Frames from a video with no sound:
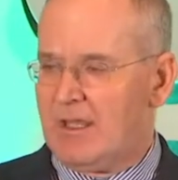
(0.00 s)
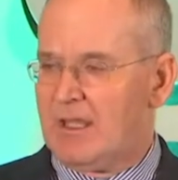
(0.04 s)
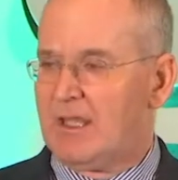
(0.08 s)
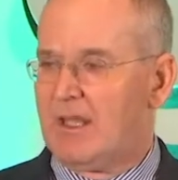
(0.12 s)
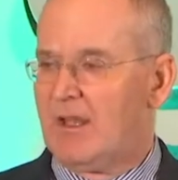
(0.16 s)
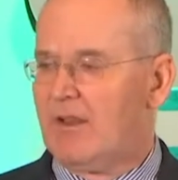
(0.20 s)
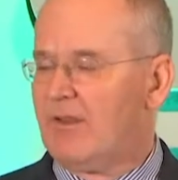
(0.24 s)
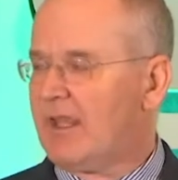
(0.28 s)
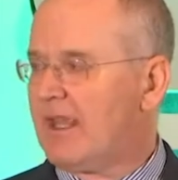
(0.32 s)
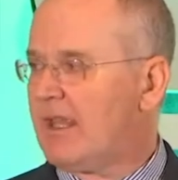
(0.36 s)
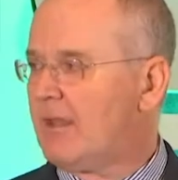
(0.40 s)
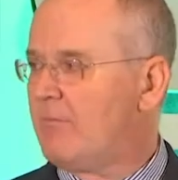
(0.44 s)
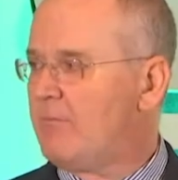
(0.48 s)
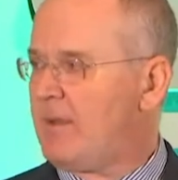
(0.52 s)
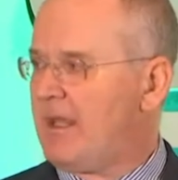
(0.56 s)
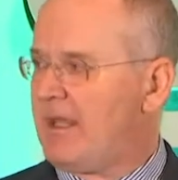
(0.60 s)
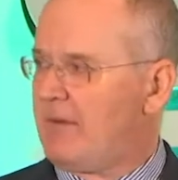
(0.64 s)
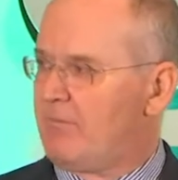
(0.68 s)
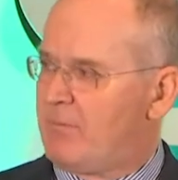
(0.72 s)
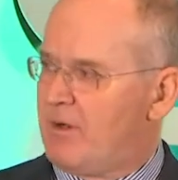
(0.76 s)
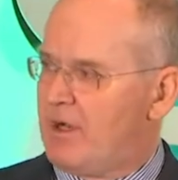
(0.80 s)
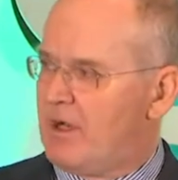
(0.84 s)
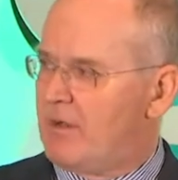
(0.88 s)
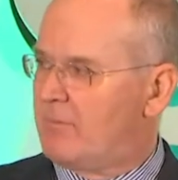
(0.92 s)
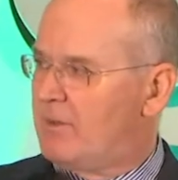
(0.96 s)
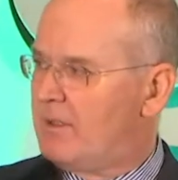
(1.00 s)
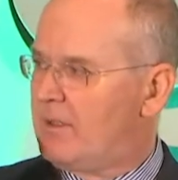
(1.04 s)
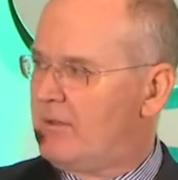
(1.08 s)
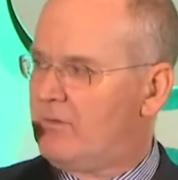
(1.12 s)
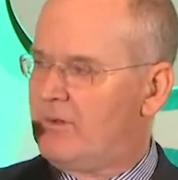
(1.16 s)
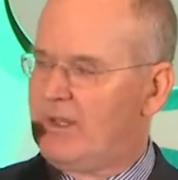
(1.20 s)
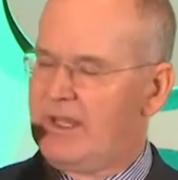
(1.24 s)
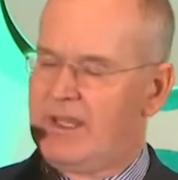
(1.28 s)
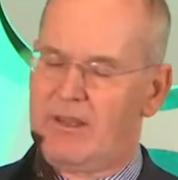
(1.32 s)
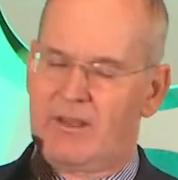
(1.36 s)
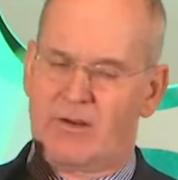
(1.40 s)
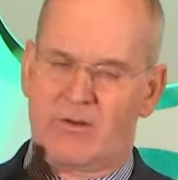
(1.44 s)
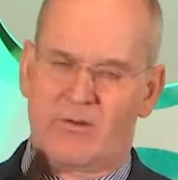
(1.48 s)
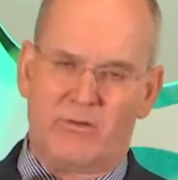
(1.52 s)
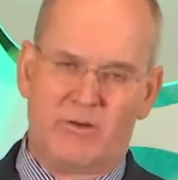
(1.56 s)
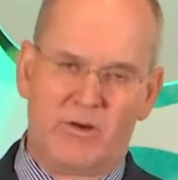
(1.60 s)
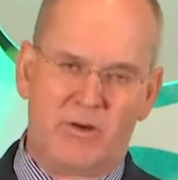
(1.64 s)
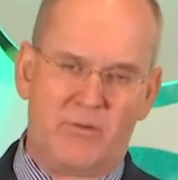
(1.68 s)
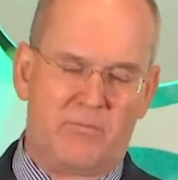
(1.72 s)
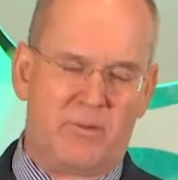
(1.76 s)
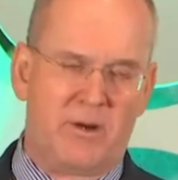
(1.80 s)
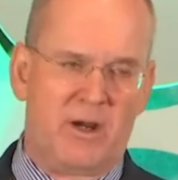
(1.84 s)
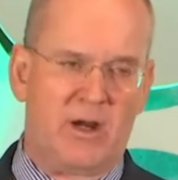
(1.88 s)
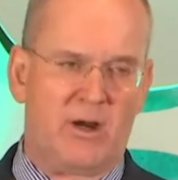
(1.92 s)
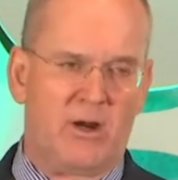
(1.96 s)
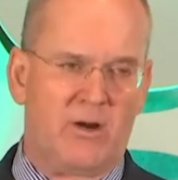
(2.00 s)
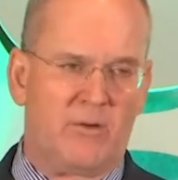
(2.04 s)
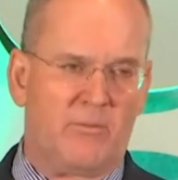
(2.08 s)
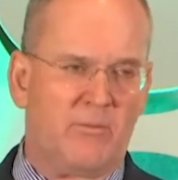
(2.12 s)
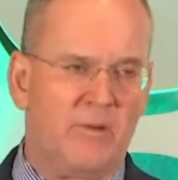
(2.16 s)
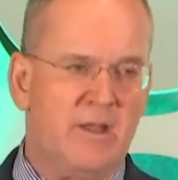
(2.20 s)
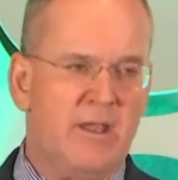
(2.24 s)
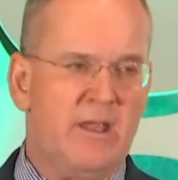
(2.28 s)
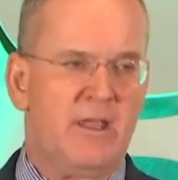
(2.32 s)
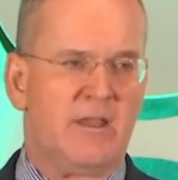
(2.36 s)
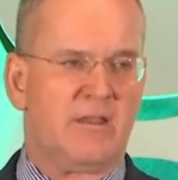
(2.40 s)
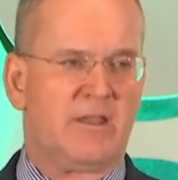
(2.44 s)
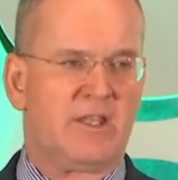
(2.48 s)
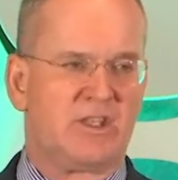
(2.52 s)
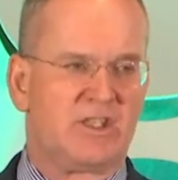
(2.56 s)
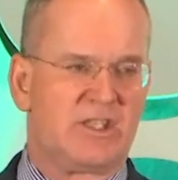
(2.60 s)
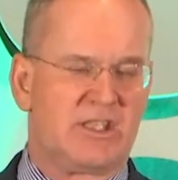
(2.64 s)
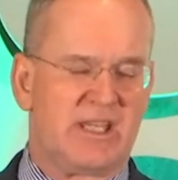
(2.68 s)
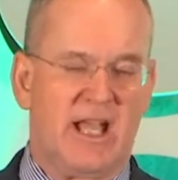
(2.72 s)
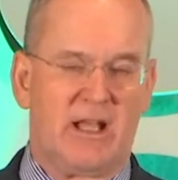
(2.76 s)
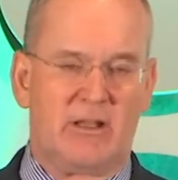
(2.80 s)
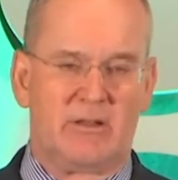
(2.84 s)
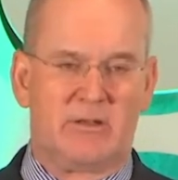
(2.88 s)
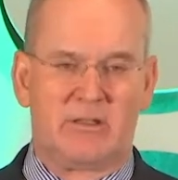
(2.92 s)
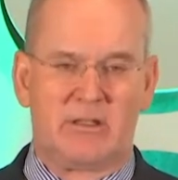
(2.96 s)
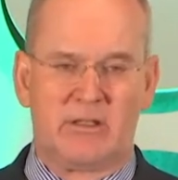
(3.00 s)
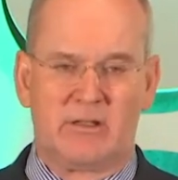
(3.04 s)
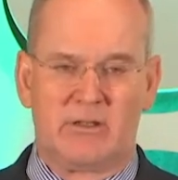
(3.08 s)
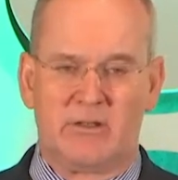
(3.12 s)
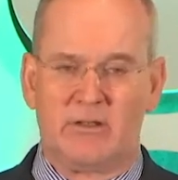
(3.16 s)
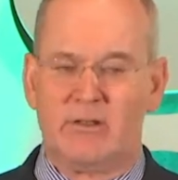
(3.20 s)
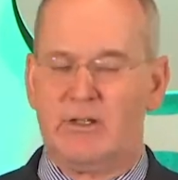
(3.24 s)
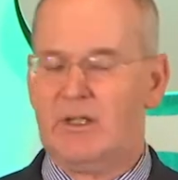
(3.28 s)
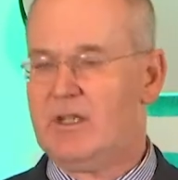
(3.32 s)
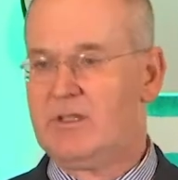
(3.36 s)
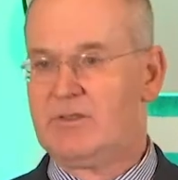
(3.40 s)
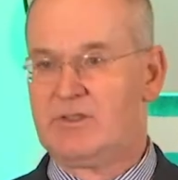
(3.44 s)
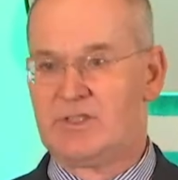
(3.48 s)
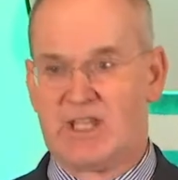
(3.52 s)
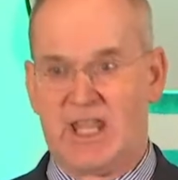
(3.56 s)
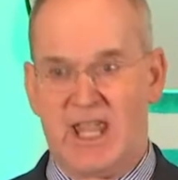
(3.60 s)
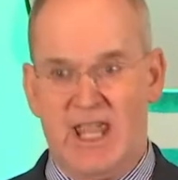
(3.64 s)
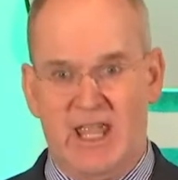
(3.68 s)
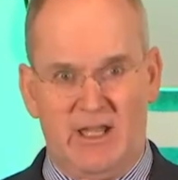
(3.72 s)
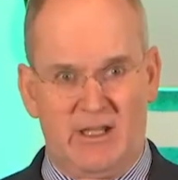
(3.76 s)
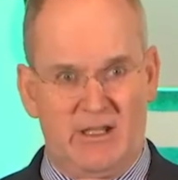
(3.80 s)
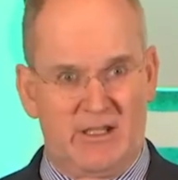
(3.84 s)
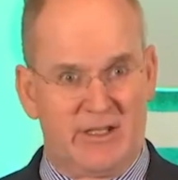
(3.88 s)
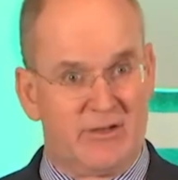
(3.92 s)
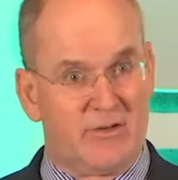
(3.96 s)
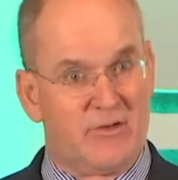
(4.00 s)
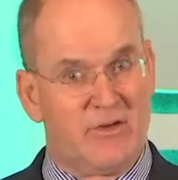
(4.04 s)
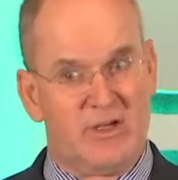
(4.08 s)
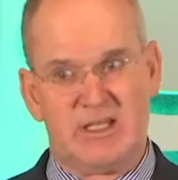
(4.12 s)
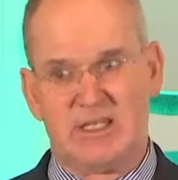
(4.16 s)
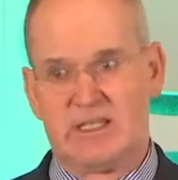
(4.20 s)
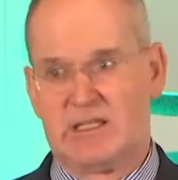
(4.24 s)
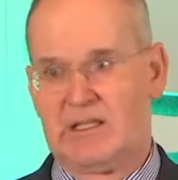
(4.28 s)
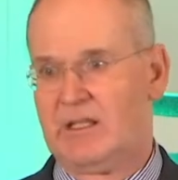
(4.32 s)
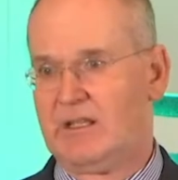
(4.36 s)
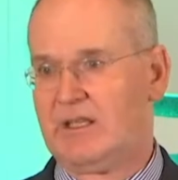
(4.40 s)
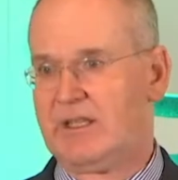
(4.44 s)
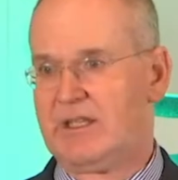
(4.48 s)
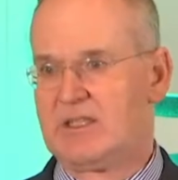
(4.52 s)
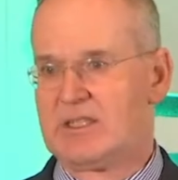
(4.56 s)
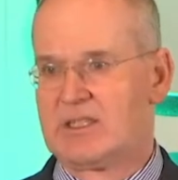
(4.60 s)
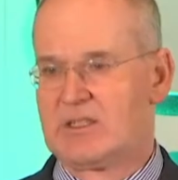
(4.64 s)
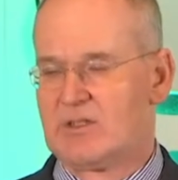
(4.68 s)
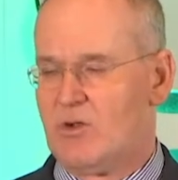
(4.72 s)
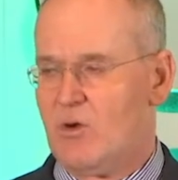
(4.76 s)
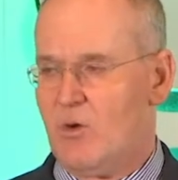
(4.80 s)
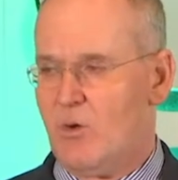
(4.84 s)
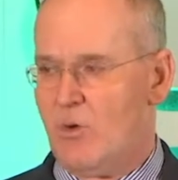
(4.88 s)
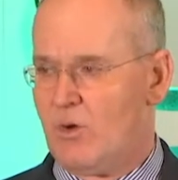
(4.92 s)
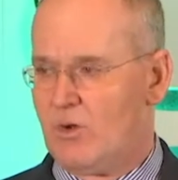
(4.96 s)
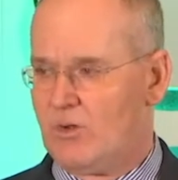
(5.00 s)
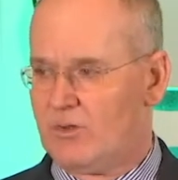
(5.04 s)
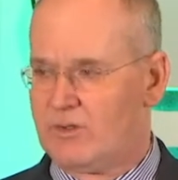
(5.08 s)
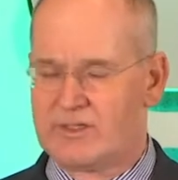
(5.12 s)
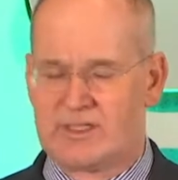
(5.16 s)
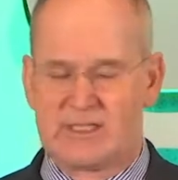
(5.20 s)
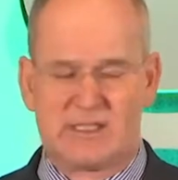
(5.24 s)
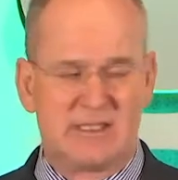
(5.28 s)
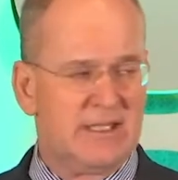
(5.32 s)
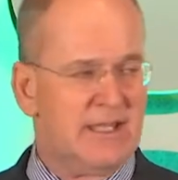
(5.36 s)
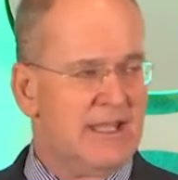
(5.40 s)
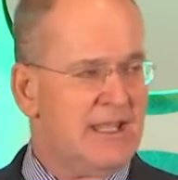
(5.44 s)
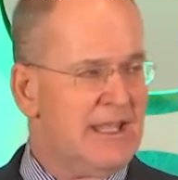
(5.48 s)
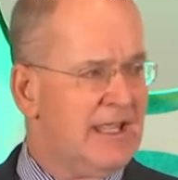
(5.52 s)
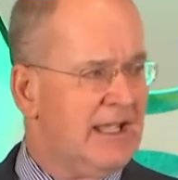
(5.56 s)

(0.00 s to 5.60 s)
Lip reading: They get ping-ponged between the group home, the shelter, jail, increasingly schools,